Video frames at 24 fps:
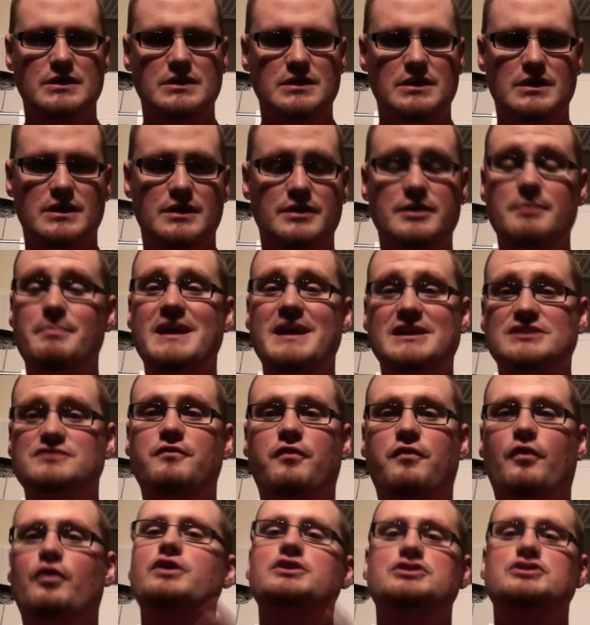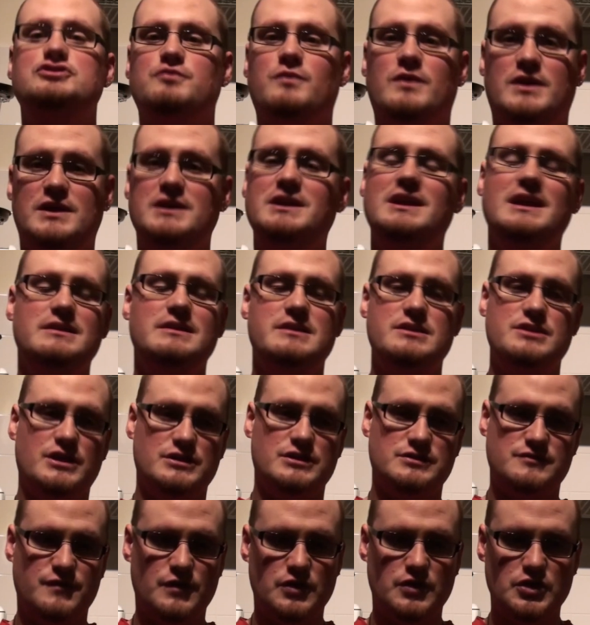the best voiced one in the
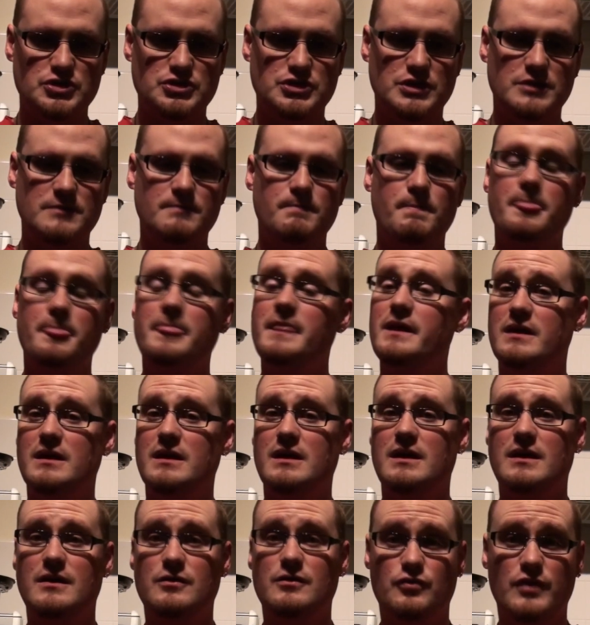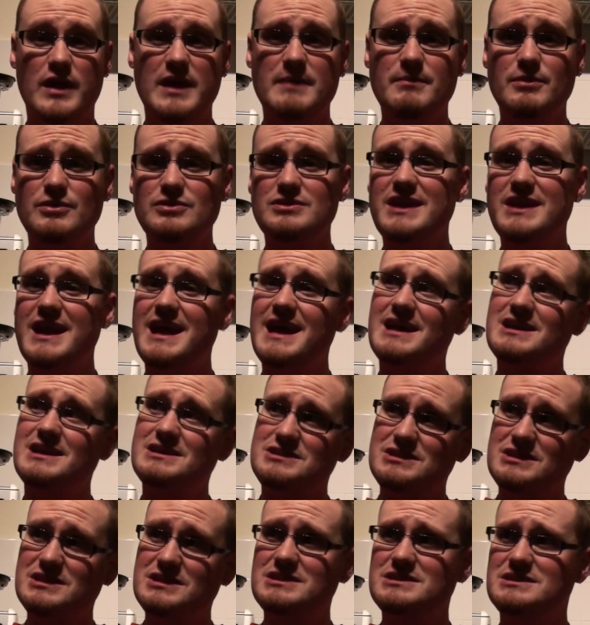Dutch version. Rainbow
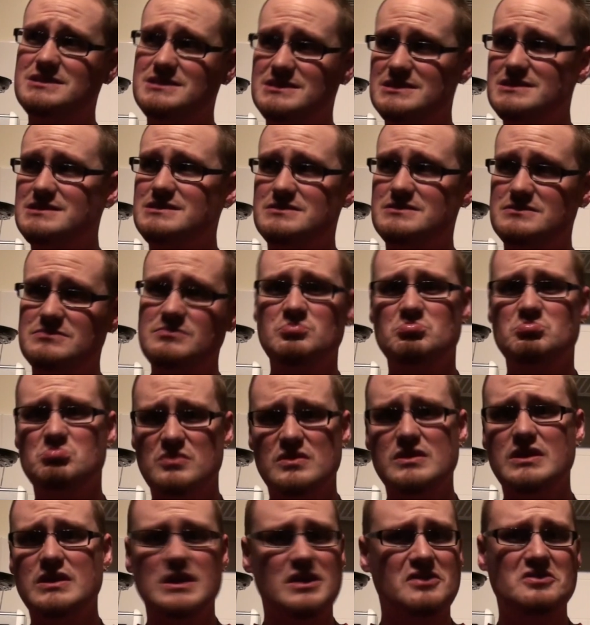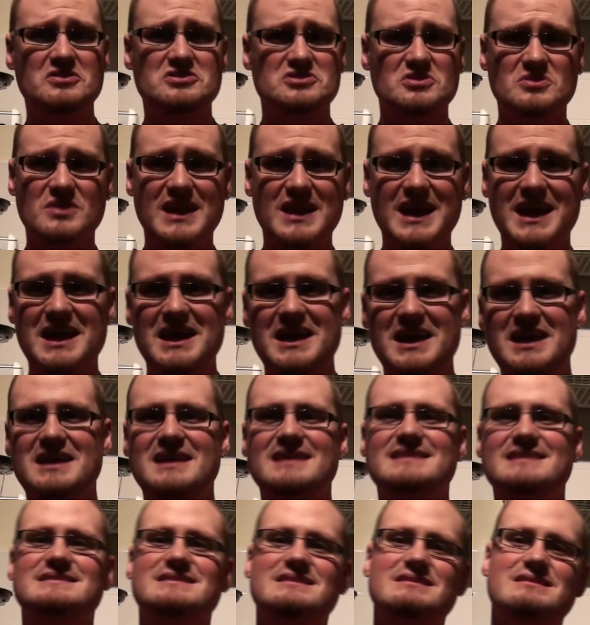Dash is, you know, it's okay.
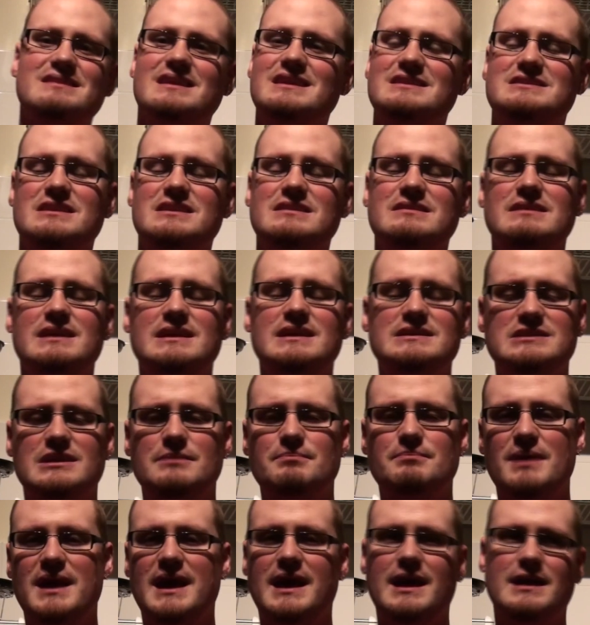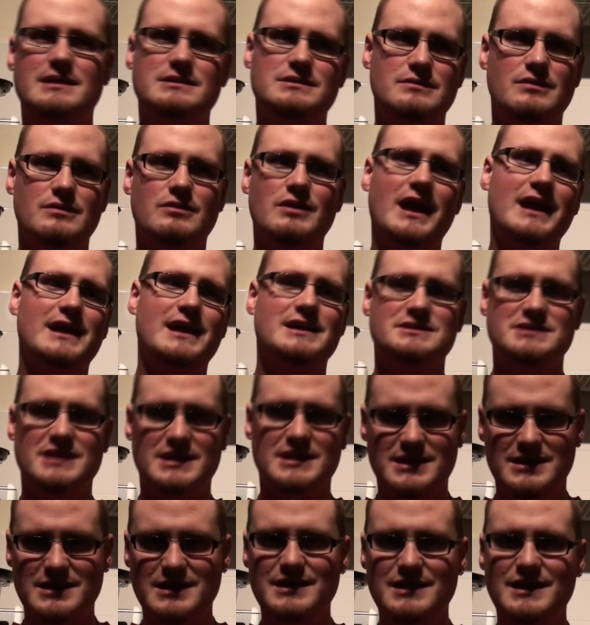It's not bad. You know, like I said
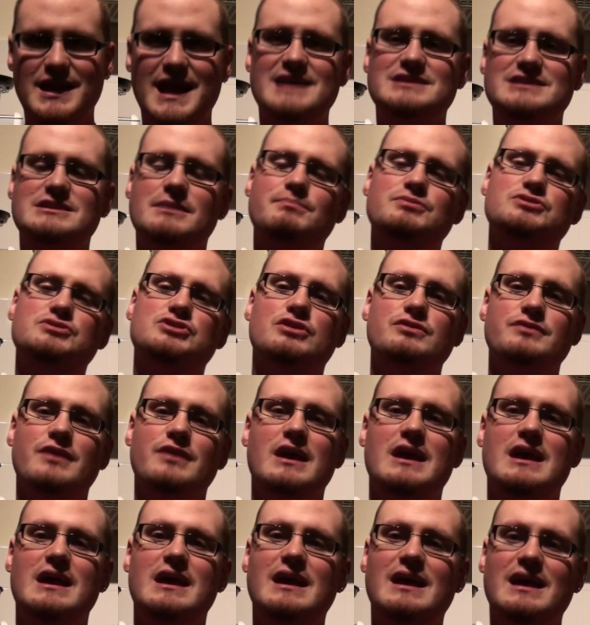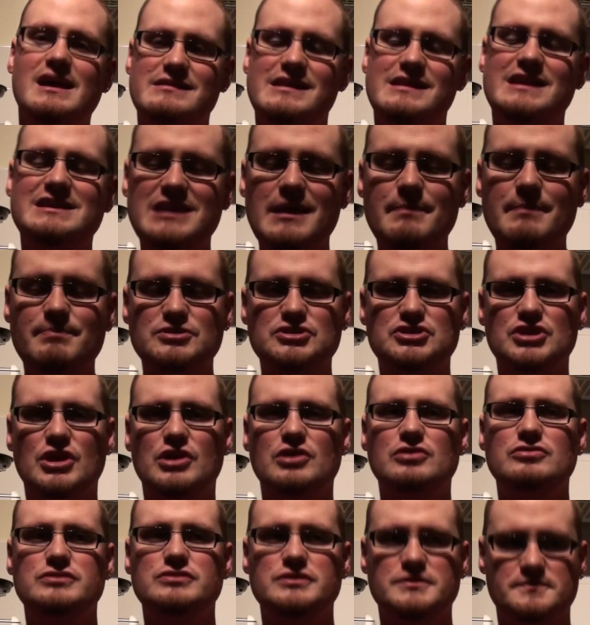in the last episode. In this
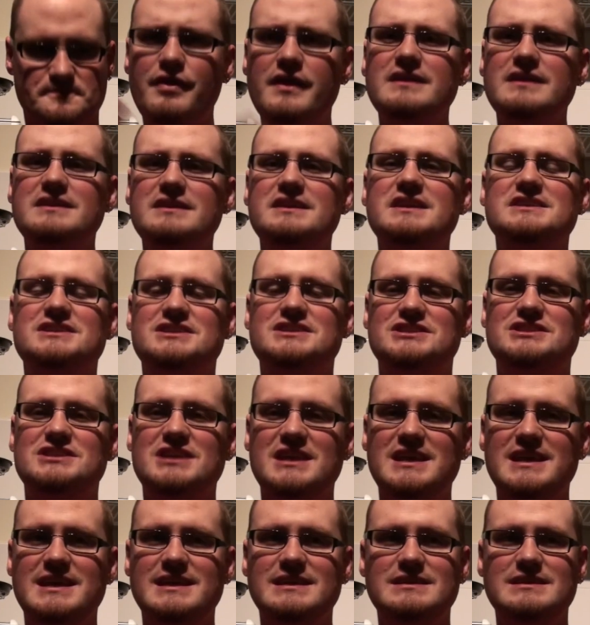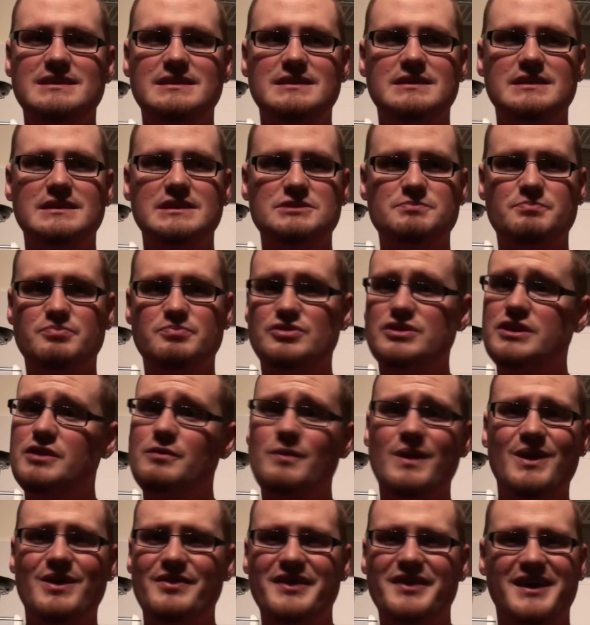episode, I think this scene is pretty
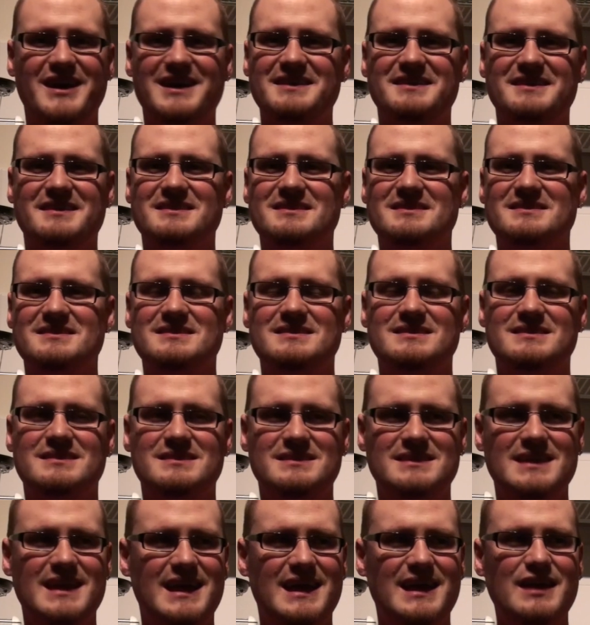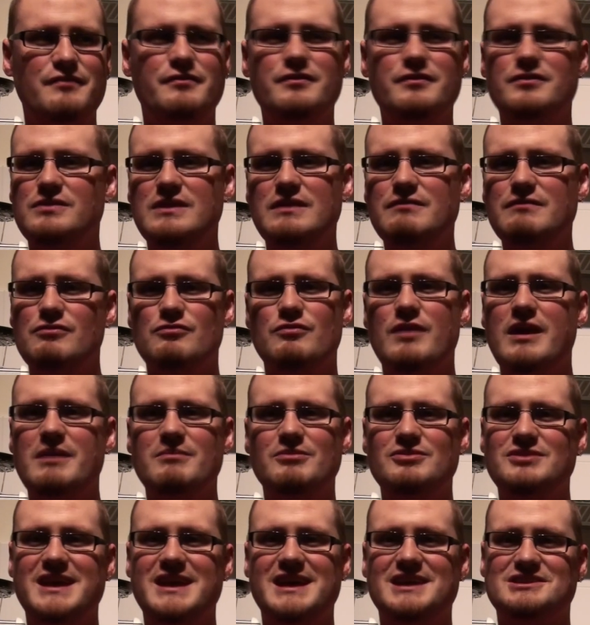well done. Yeah, even Rainbow
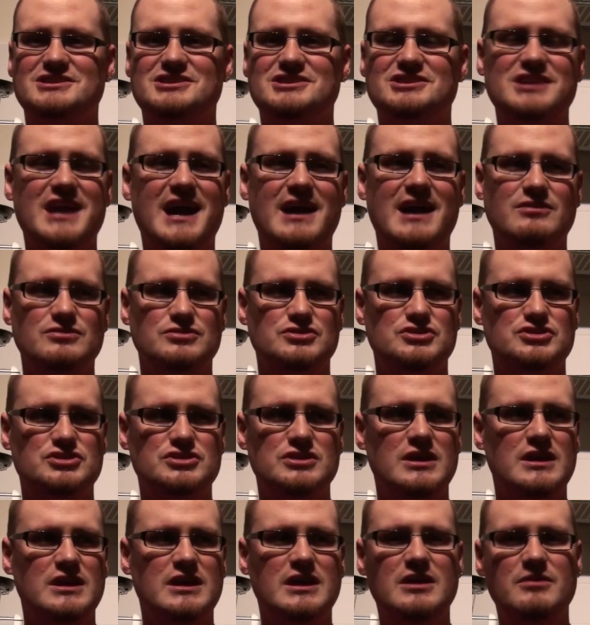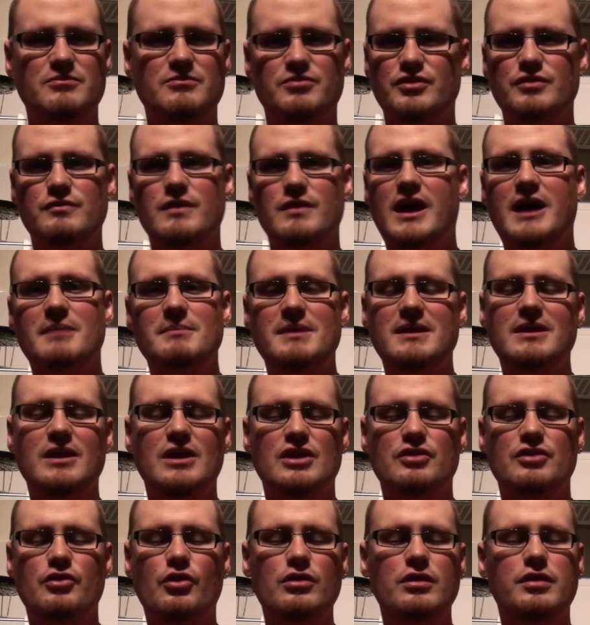Dash sounds pretty well. I mean,
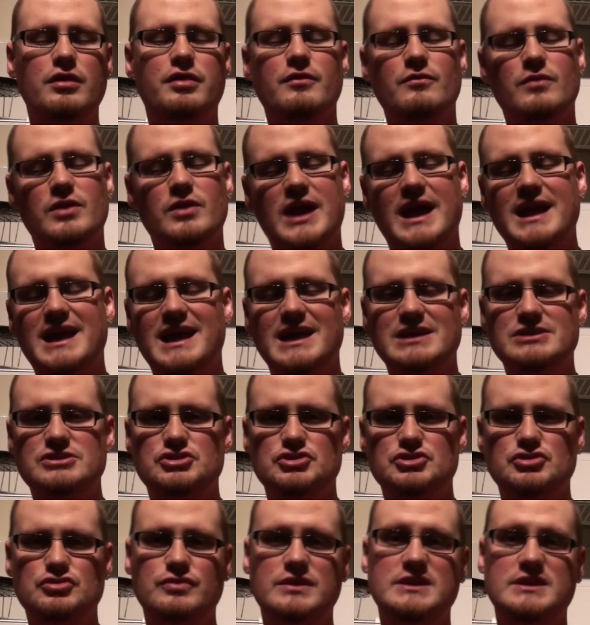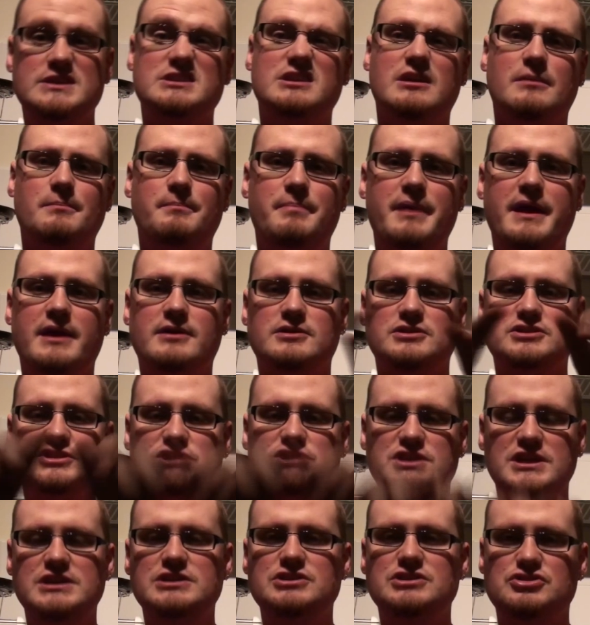the only thing what I can do is compare
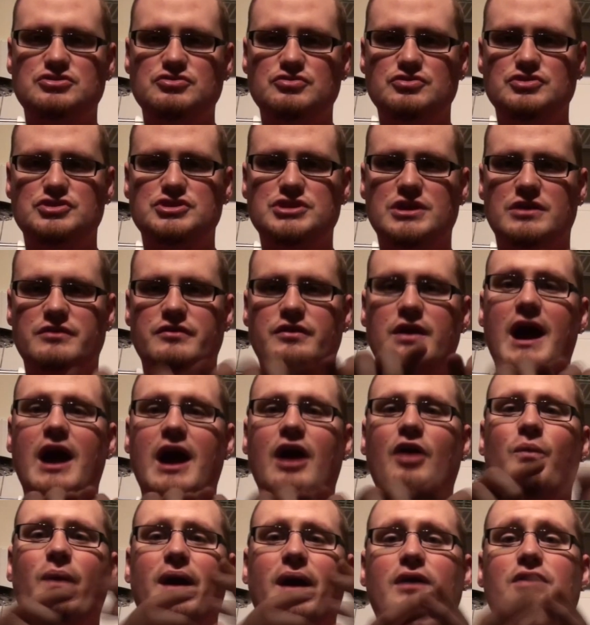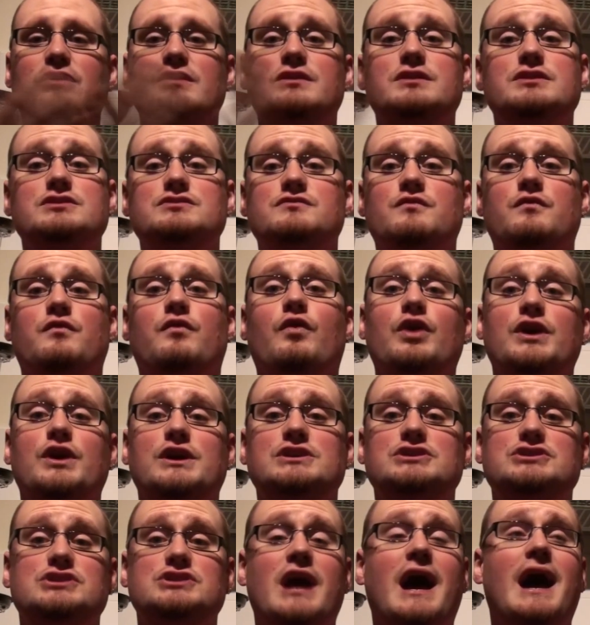scenes to each other, how well it is
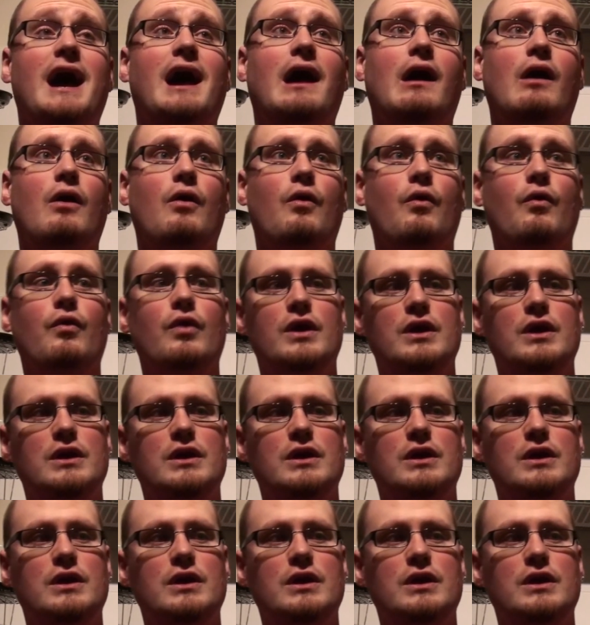voiced, how